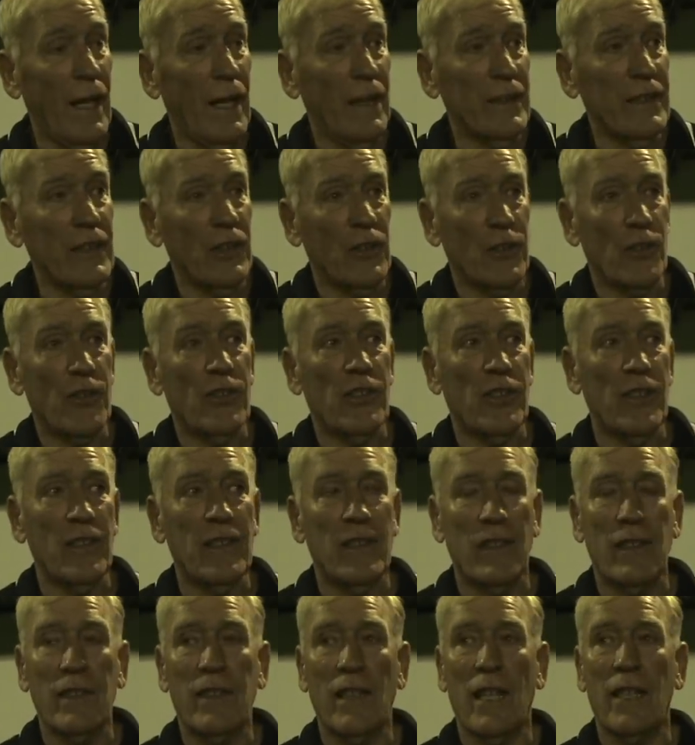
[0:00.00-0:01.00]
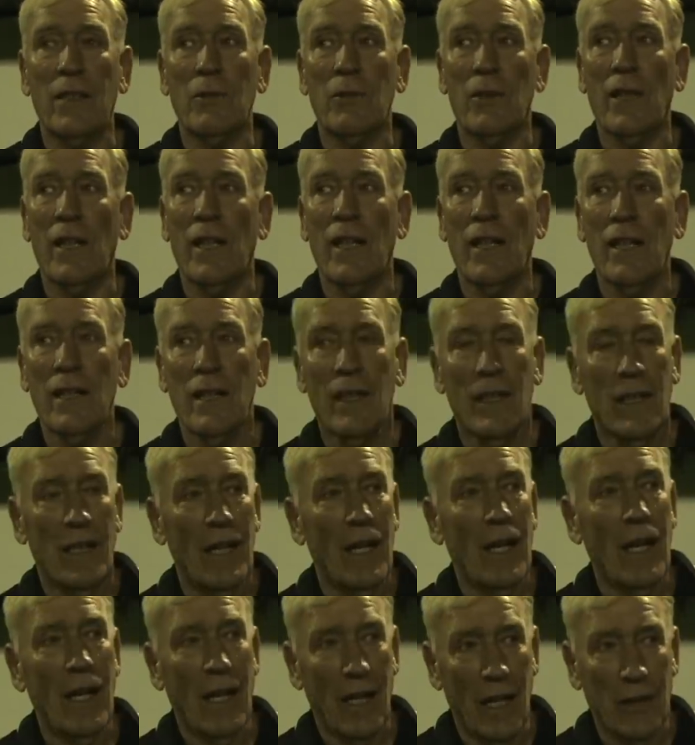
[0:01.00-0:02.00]
you could see that they were
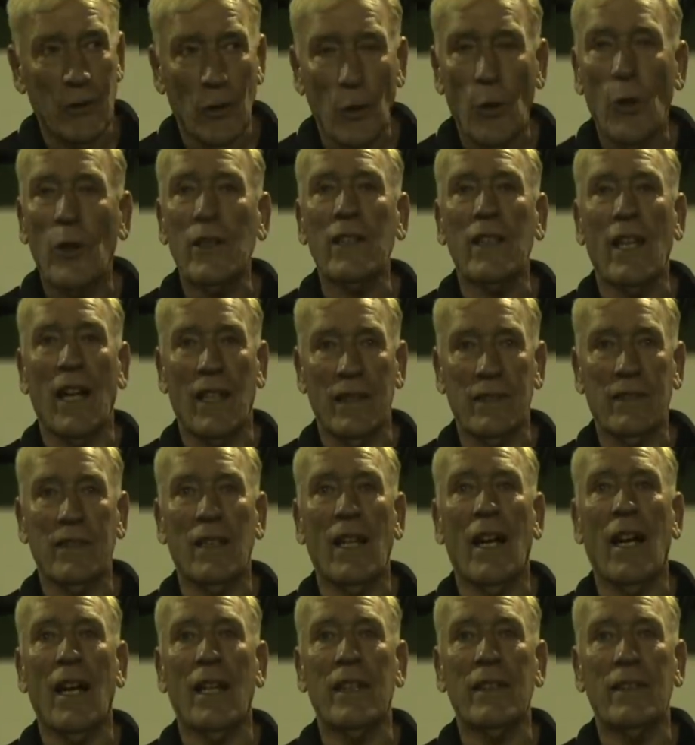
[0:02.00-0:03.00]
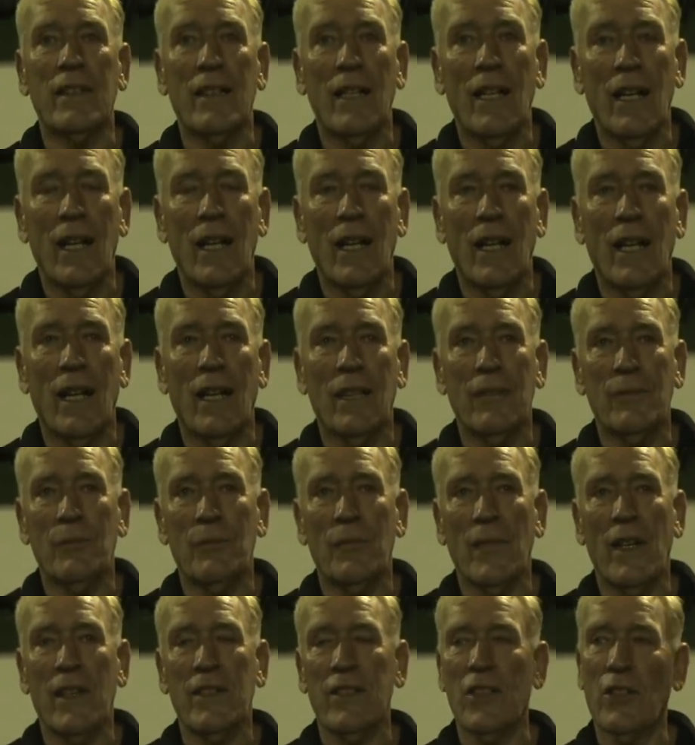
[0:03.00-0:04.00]
an organised side,
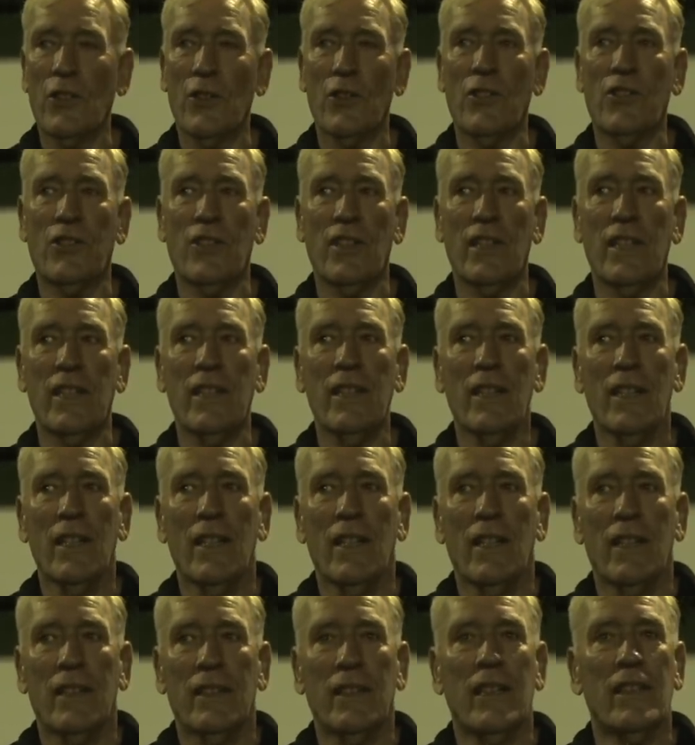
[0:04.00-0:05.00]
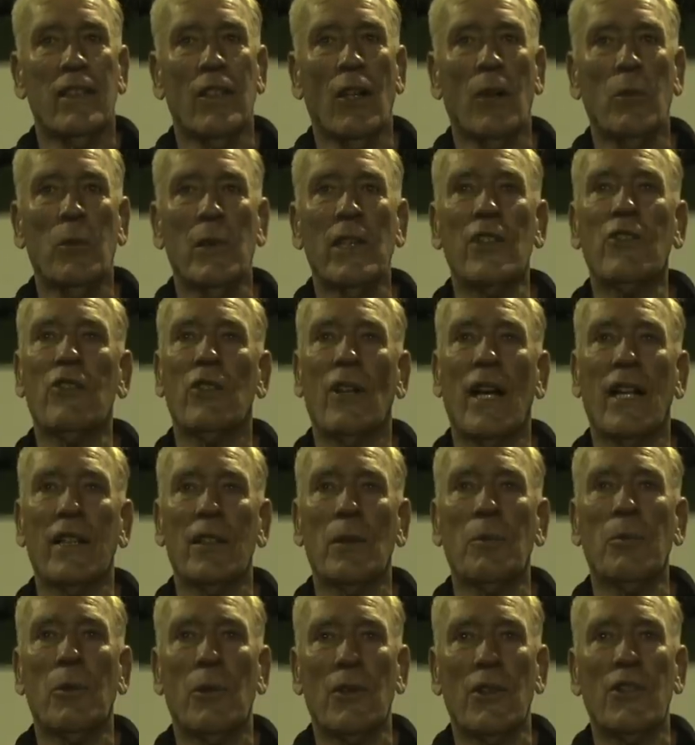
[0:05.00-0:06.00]
and you could see that, you know, we're trying
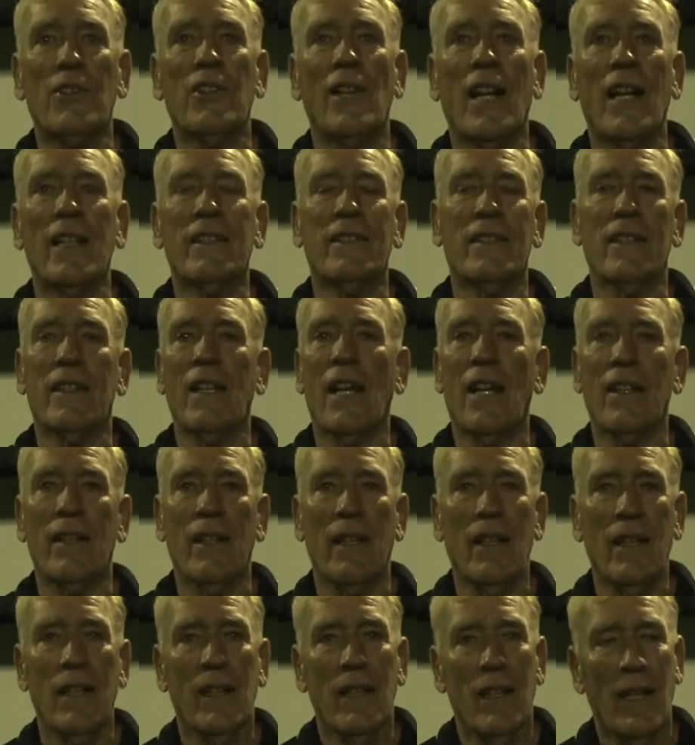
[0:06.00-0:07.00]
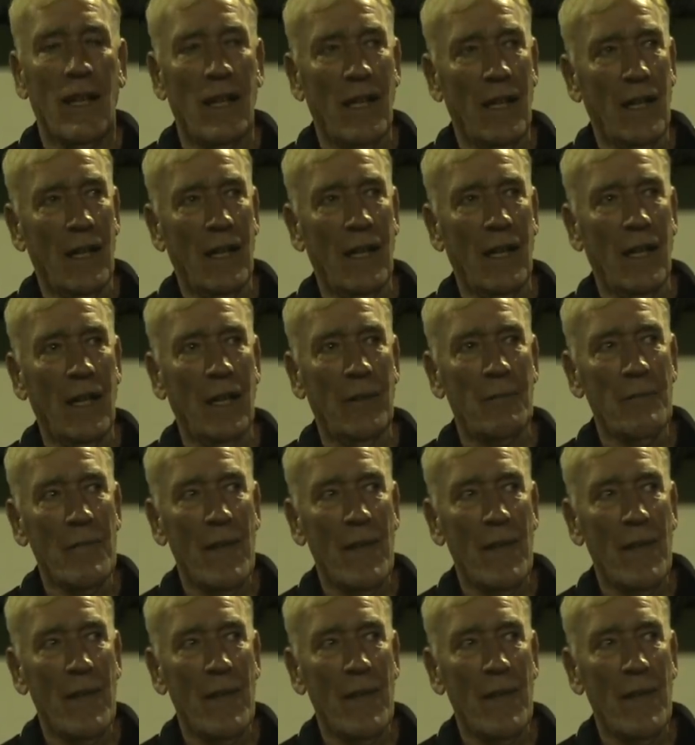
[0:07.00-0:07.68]
to put a side together. I